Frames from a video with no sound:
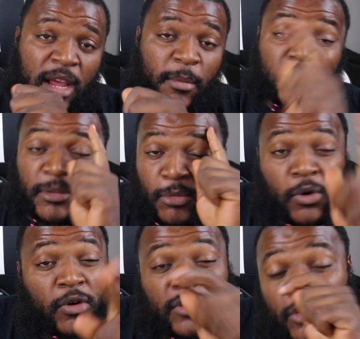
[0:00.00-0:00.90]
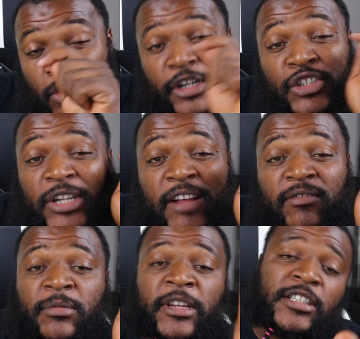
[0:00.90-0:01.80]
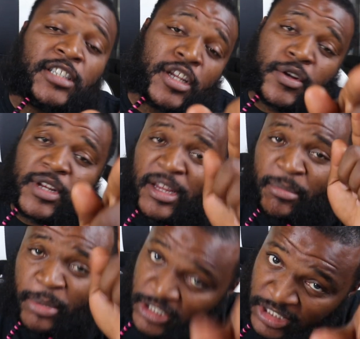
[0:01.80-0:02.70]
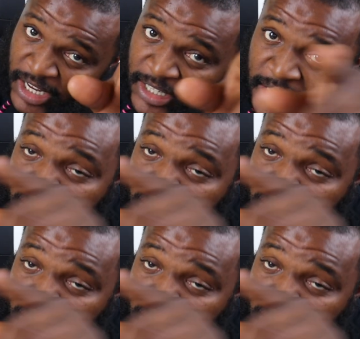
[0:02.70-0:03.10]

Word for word: But the moral of the story is you have to continue to keep pushing like